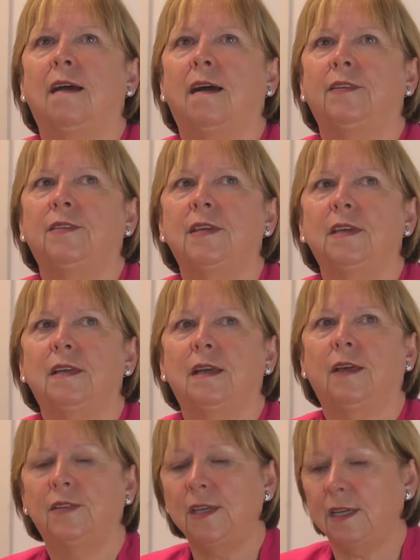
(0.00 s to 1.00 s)
I
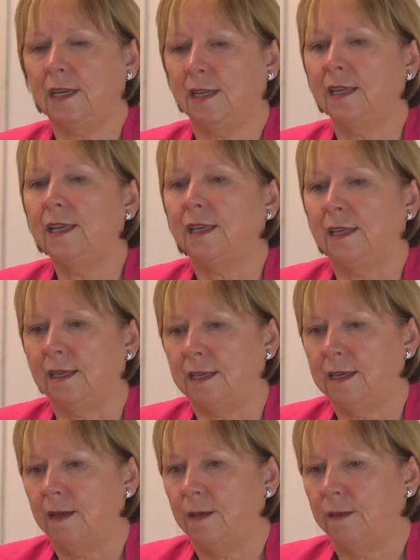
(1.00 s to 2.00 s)
think
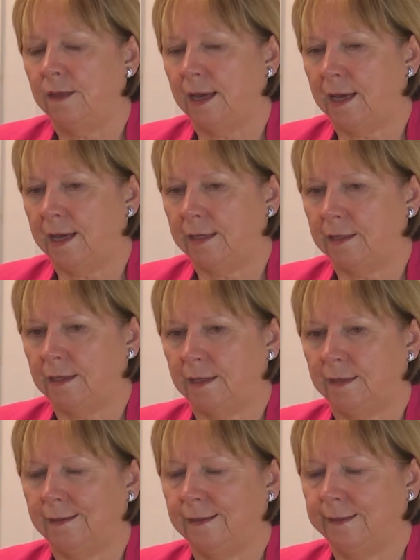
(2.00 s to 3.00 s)
clearly that
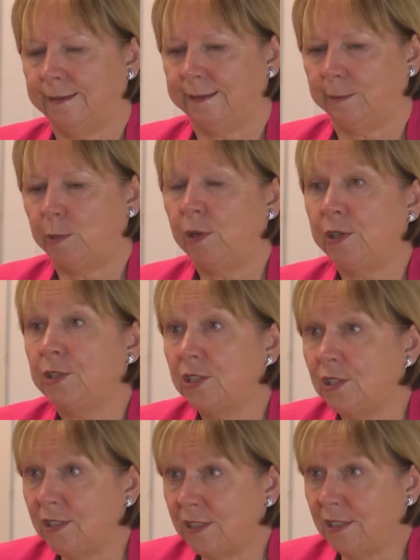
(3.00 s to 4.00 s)

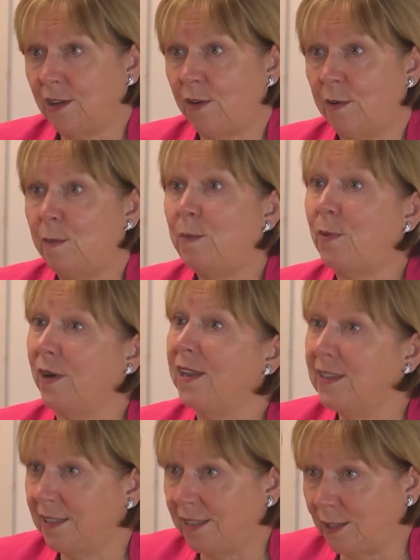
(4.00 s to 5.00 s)
politicians are
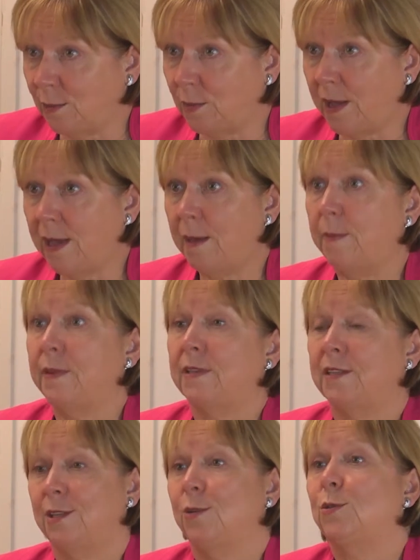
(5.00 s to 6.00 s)
embracing the web and
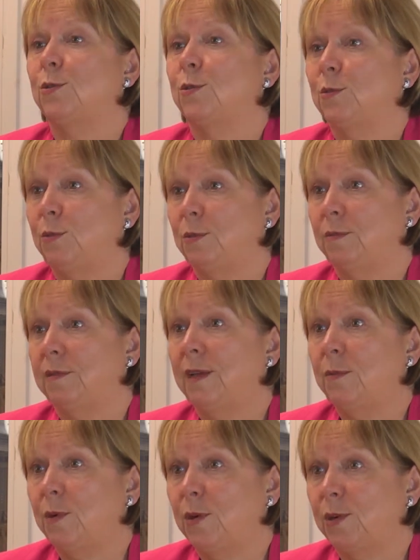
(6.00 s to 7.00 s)
the social
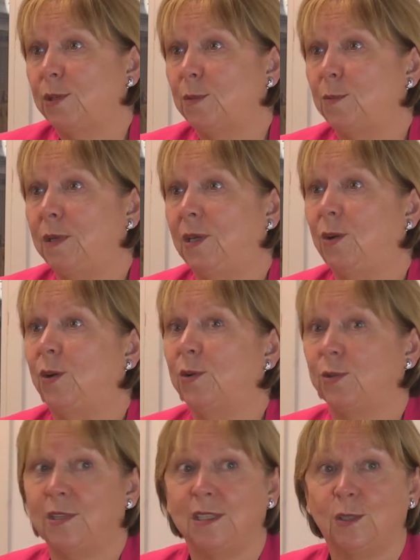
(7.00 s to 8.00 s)
networks
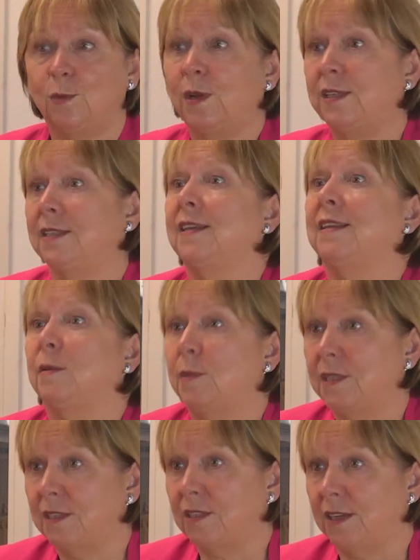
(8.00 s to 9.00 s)
because it's a way to get their
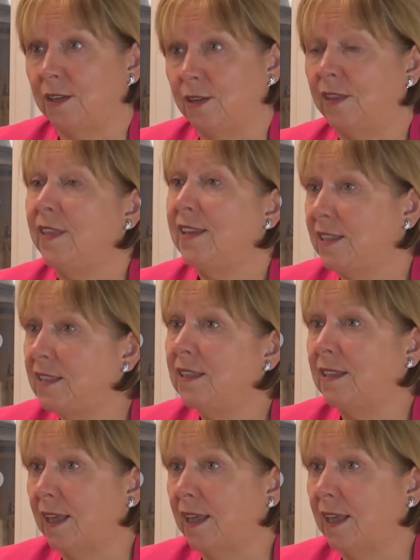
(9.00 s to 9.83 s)
message out, and they see